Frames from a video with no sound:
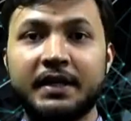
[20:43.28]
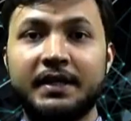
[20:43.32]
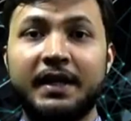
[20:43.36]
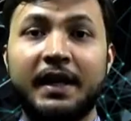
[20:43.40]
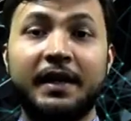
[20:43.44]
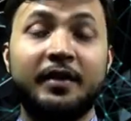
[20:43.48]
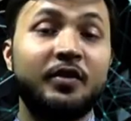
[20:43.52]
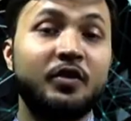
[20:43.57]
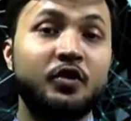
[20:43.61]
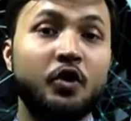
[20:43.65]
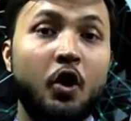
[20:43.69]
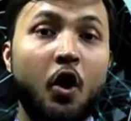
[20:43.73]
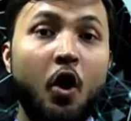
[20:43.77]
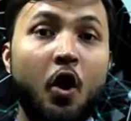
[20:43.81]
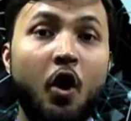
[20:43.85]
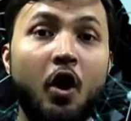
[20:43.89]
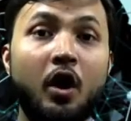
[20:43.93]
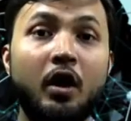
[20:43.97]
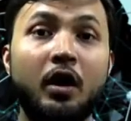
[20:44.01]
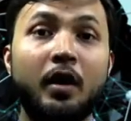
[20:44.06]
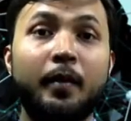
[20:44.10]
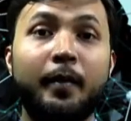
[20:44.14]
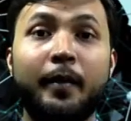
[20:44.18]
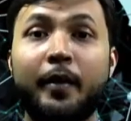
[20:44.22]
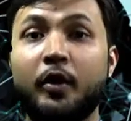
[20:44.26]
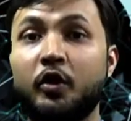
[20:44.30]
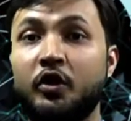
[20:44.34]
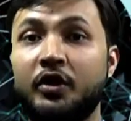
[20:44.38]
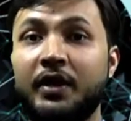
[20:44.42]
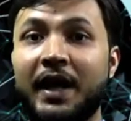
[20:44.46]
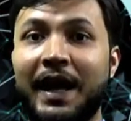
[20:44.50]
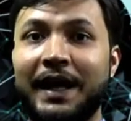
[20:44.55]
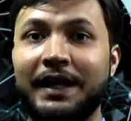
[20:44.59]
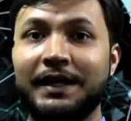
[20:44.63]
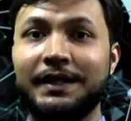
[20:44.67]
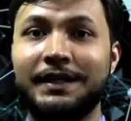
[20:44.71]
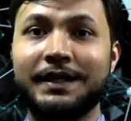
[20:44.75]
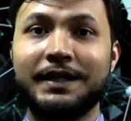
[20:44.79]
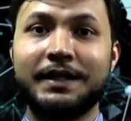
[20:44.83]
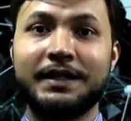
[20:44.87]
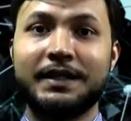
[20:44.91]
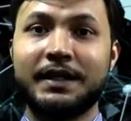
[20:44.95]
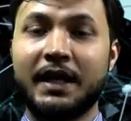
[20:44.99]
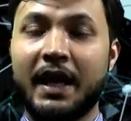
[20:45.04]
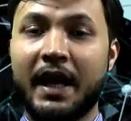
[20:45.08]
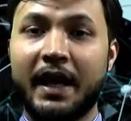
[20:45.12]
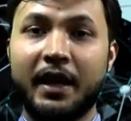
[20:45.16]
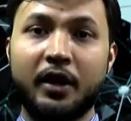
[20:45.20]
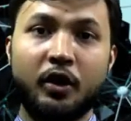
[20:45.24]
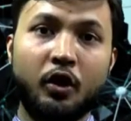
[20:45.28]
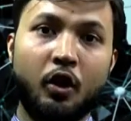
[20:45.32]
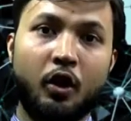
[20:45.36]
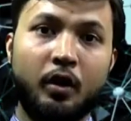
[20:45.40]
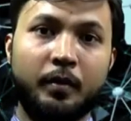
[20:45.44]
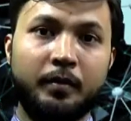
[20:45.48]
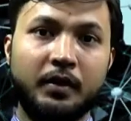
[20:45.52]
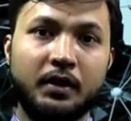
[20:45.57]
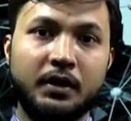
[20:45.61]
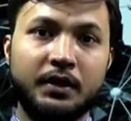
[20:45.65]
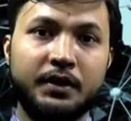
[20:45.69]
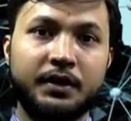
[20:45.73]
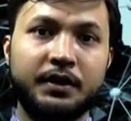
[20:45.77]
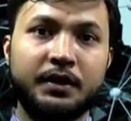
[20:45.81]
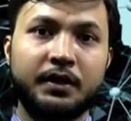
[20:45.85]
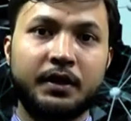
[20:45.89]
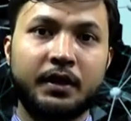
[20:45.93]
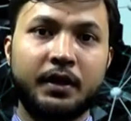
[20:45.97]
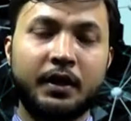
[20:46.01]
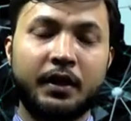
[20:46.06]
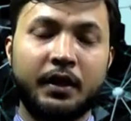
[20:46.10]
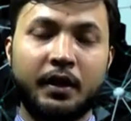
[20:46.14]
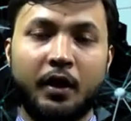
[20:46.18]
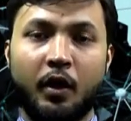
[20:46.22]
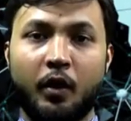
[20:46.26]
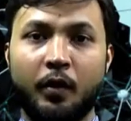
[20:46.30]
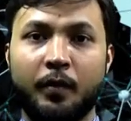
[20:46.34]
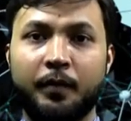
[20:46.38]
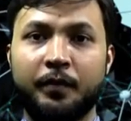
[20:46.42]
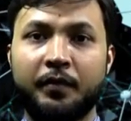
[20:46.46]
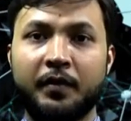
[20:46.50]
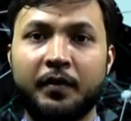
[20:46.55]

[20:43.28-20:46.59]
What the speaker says: that was all about tangents and normals. Now